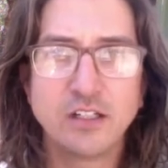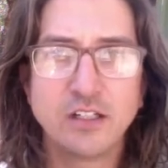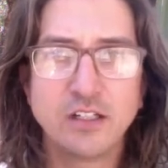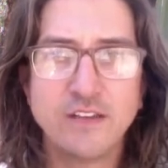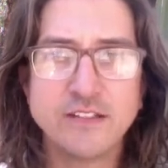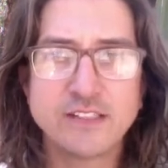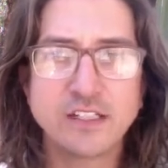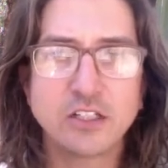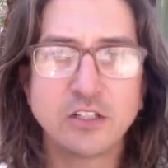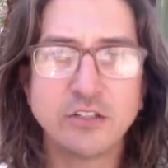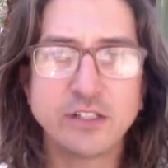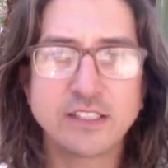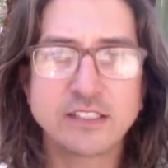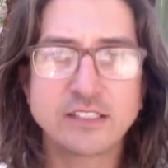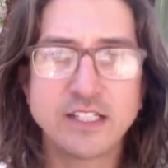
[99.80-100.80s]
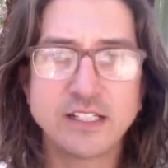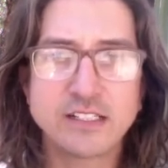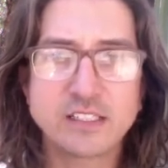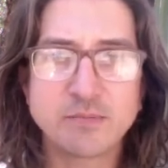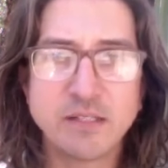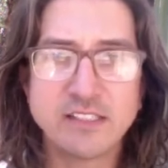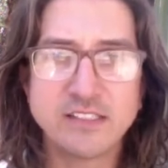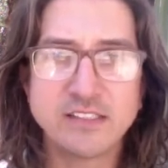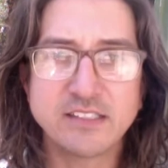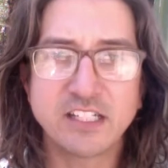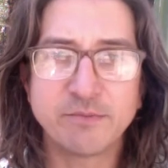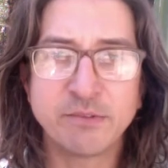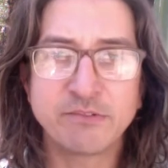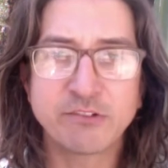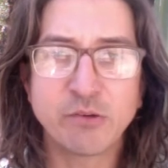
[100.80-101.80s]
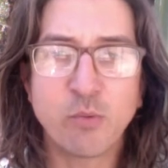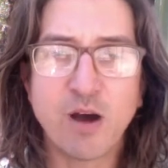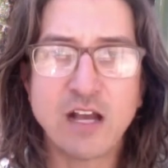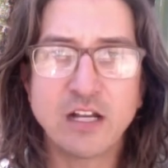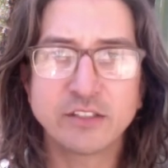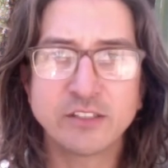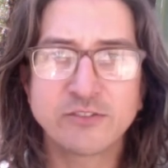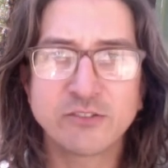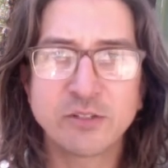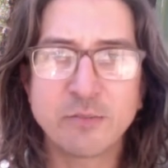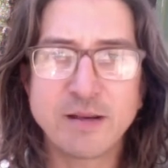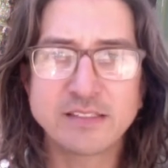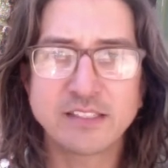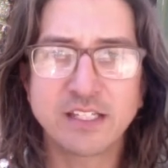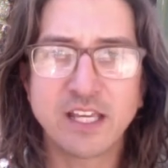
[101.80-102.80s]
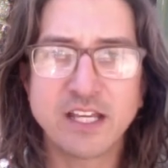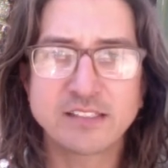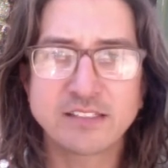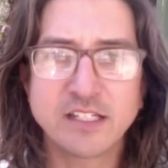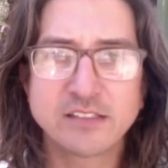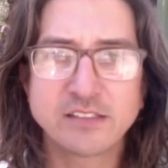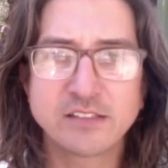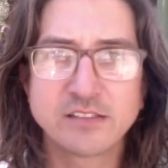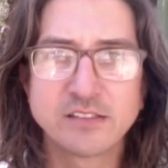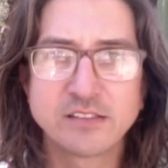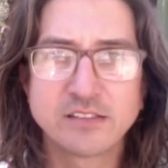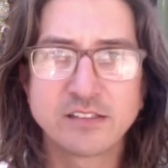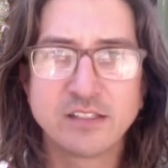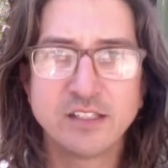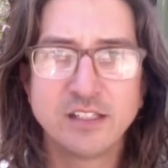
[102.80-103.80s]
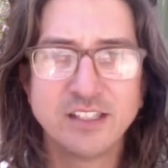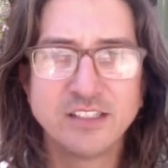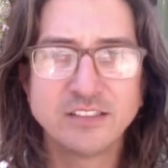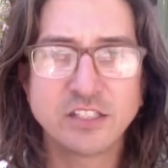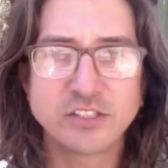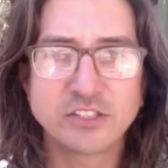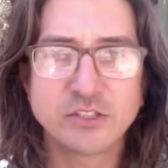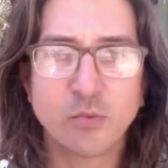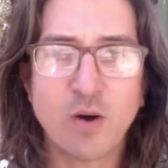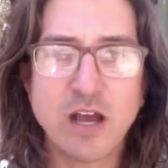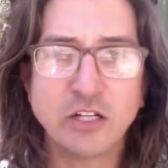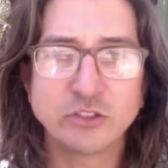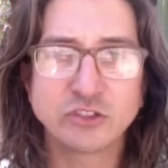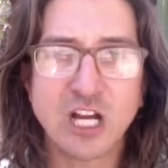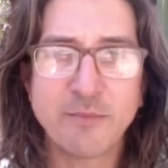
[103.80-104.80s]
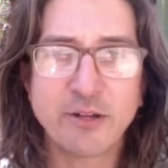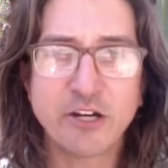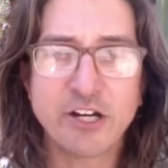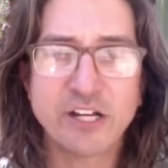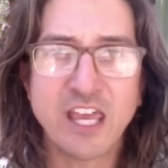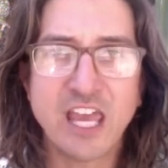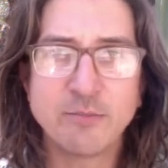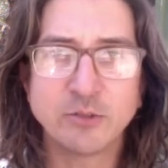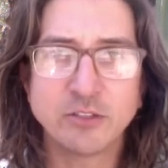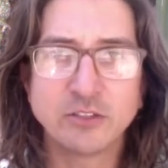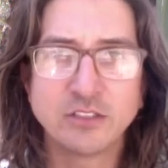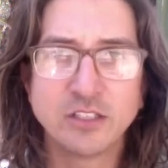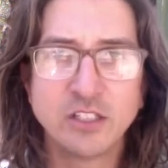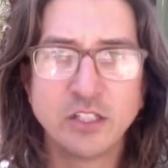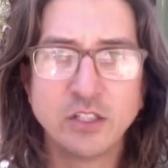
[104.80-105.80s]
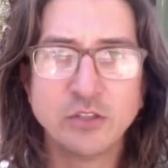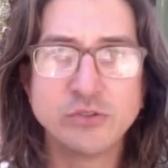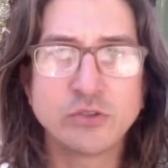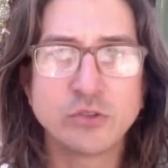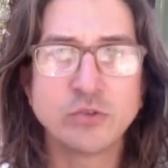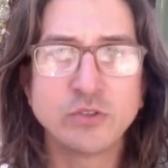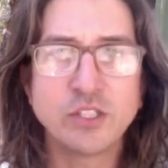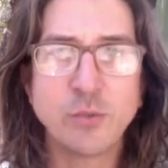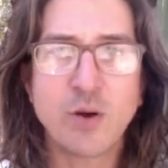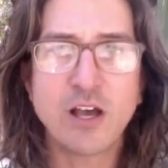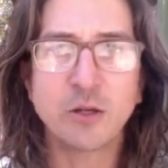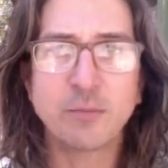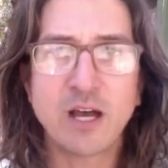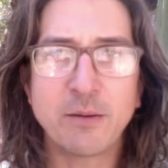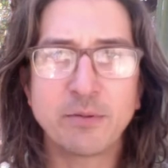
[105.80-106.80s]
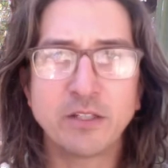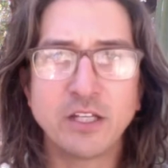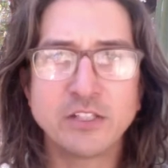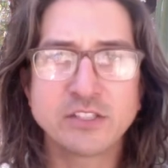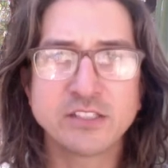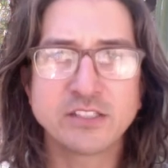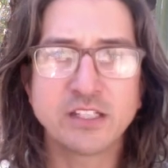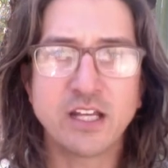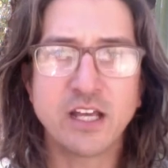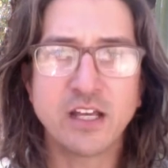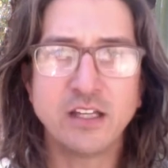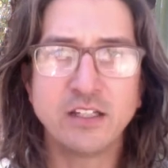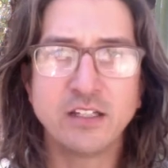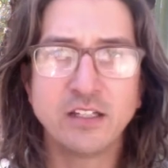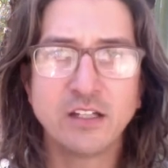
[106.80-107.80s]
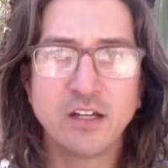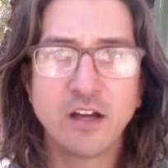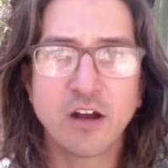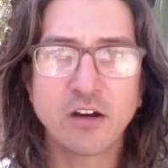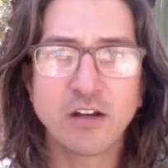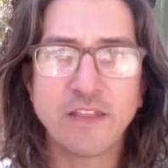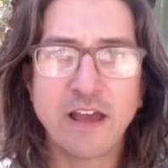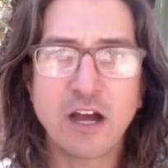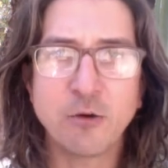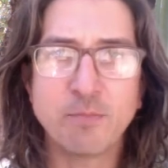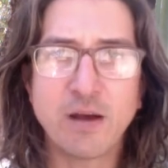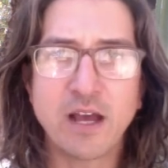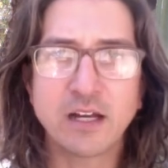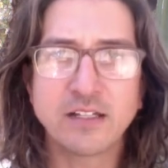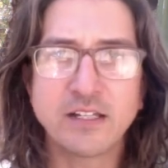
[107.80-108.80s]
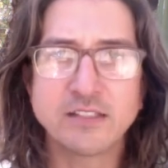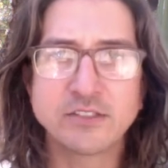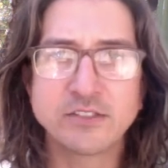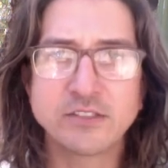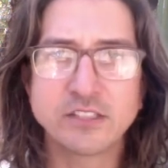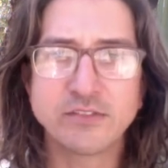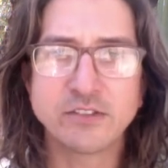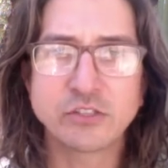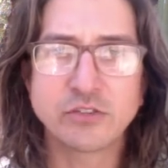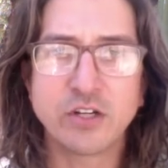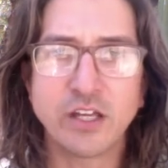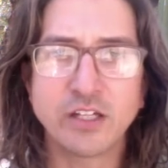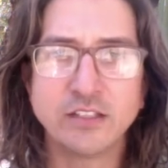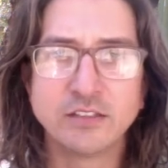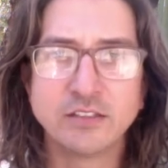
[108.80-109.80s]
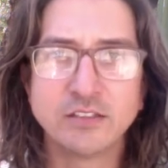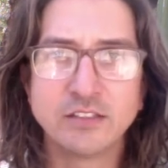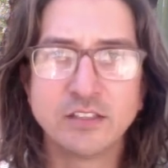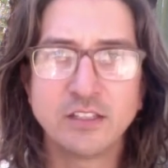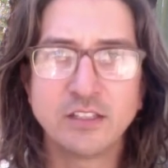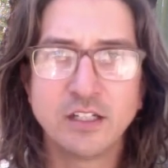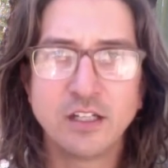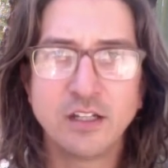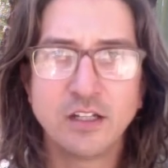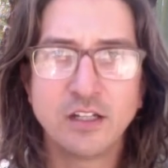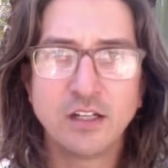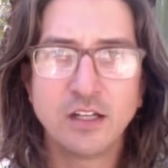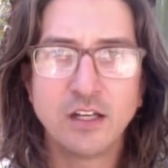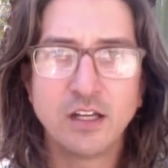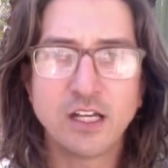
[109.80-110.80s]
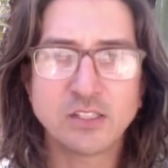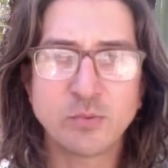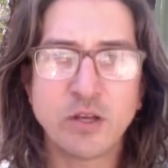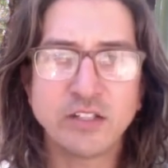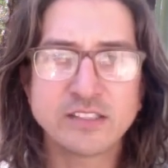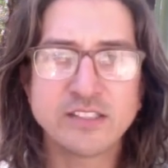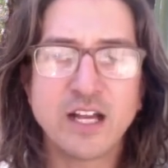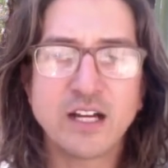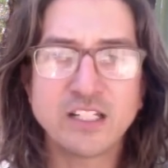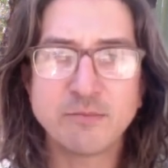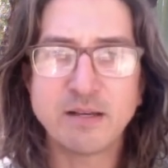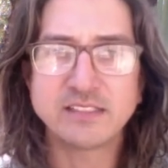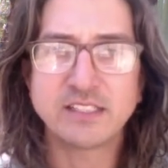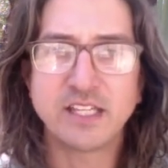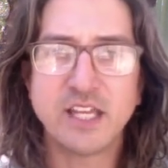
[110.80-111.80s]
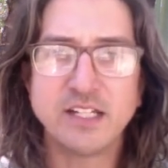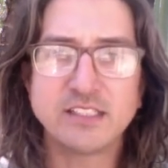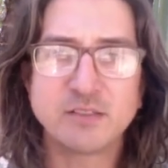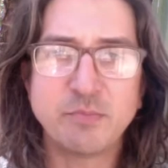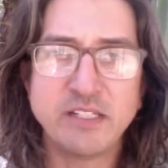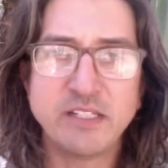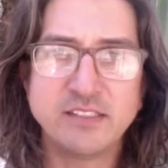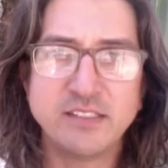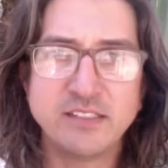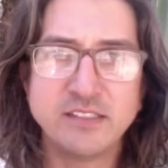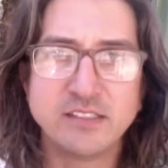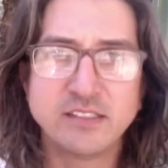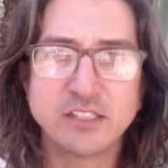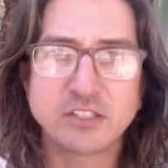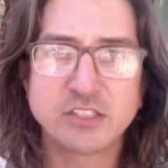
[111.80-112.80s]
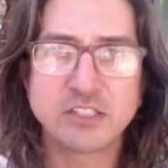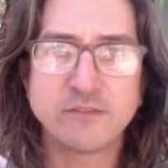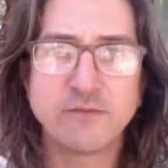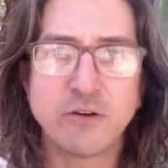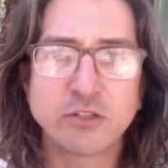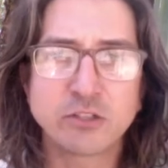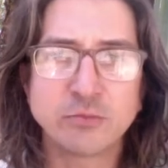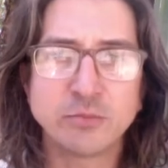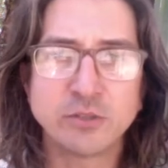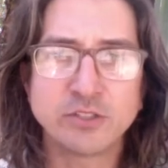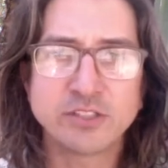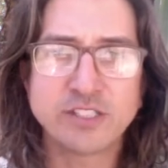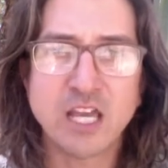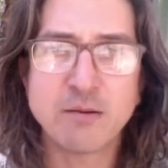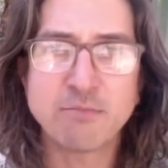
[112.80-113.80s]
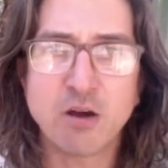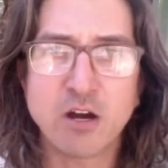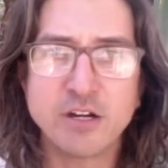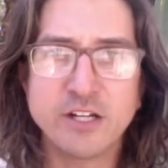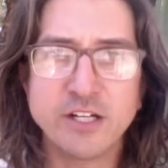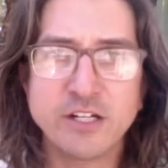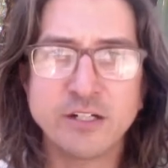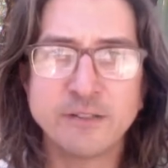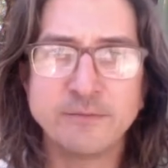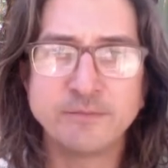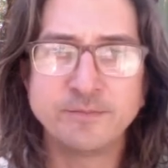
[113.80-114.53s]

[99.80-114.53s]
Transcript: These include extinct species that have been rewilded from domestic ancestors, such as the wild dromedary camel, whose only wild populations today are in the outback deserts of Australia, as well as non-domesticated species, such as the vulnerable sambar deer.